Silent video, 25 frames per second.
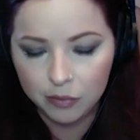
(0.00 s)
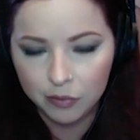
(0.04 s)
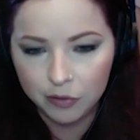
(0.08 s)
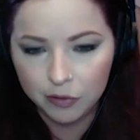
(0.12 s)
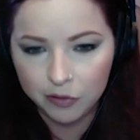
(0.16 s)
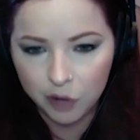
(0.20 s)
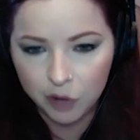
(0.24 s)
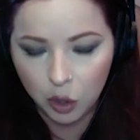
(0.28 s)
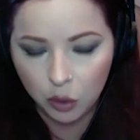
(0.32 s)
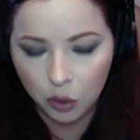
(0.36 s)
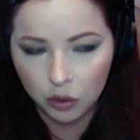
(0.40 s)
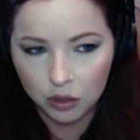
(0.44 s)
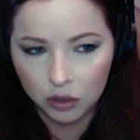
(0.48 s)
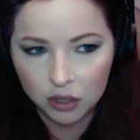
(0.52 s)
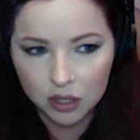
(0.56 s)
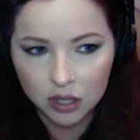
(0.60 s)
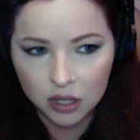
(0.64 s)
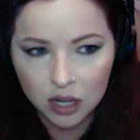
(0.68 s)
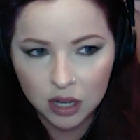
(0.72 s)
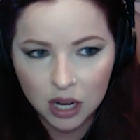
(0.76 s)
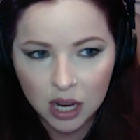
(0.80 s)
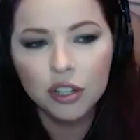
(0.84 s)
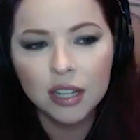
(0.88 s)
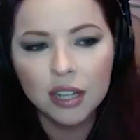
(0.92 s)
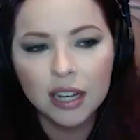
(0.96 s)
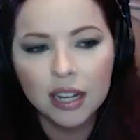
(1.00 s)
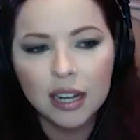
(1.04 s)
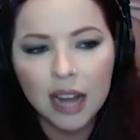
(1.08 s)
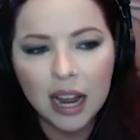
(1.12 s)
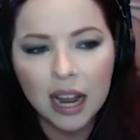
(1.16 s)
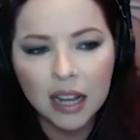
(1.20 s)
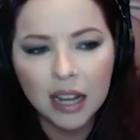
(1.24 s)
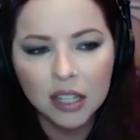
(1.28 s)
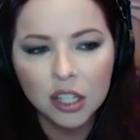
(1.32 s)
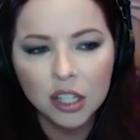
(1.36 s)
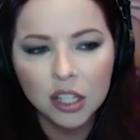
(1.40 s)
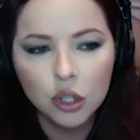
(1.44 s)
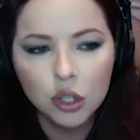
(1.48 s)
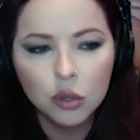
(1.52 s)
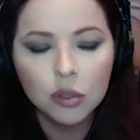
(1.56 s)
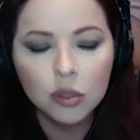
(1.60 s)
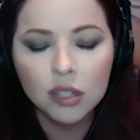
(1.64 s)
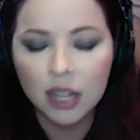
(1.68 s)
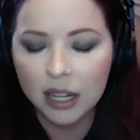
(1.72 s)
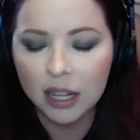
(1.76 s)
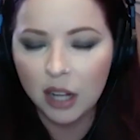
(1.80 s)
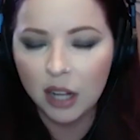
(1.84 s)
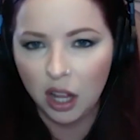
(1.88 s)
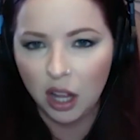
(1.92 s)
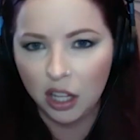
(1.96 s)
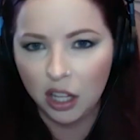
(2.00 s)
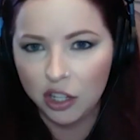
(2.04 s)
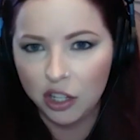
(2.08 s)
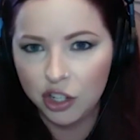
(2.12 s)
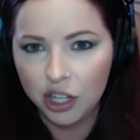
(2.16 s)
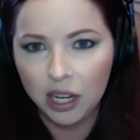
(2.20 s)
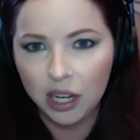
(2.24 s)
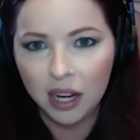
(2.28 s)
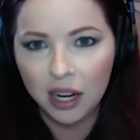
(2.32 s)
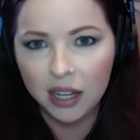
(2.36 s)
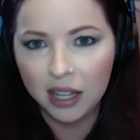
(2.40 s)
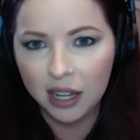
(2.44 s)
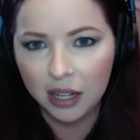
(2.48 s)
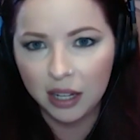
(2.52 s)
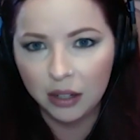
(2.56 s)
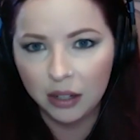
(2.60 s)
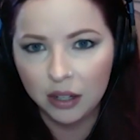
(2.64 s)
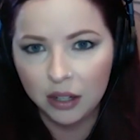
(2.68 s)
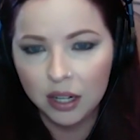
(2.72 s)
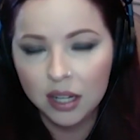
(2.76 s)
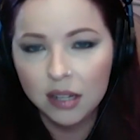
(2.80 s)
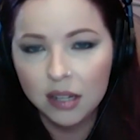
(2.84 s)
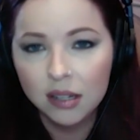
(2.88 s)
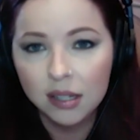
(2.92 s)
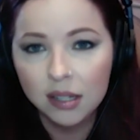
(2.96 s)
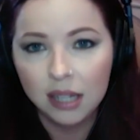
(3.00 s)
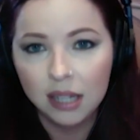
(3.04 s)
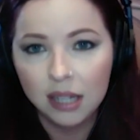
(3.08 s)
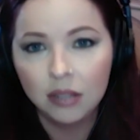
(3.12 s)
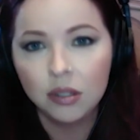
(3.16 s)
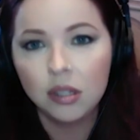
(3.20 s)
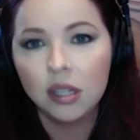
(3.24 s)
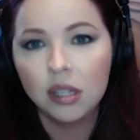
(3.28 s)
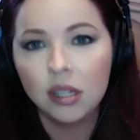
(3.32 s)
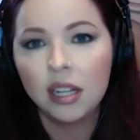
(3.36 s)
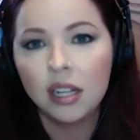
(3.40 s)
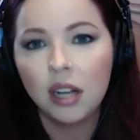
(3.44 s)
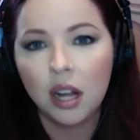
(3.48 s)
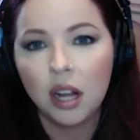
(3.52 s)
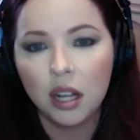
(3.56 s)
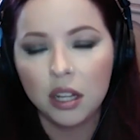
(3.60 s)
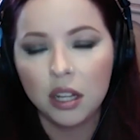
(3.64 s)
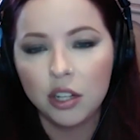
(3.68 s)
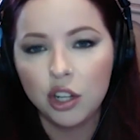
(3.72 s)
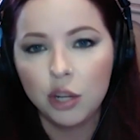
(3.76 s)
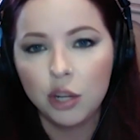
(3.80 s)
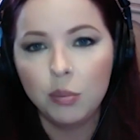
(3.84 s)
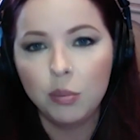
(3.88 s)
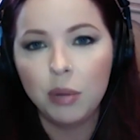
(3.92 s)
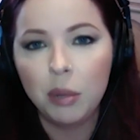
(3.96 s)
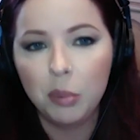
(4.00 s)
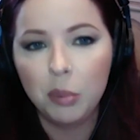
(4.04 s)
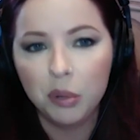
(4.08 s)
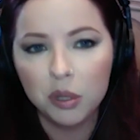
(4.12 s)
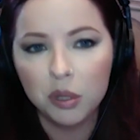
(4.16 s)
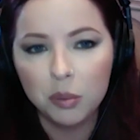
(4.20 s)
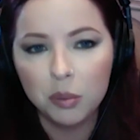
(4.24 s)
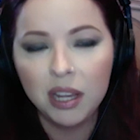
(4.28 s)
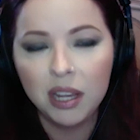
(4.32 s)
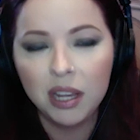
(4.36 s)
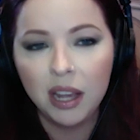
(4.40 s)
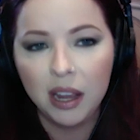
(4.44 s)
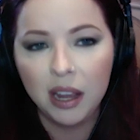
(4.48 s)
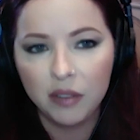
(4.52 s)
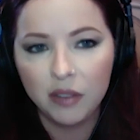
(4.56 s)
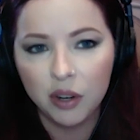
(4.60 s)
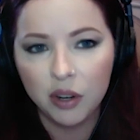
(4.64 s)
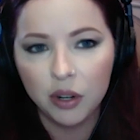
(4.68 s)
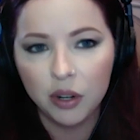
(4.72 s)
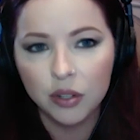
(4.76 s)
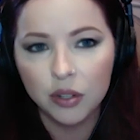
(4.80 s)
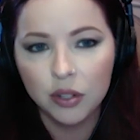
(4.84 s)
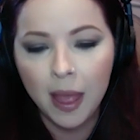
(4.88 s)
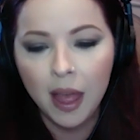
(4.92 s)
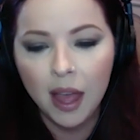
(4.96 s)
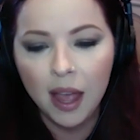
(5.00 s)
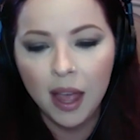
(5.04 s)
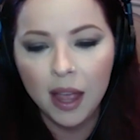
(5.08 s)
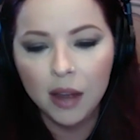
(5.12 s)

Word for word: Folks, it has to do with psychology. Again, sales psychology, people's behaviors.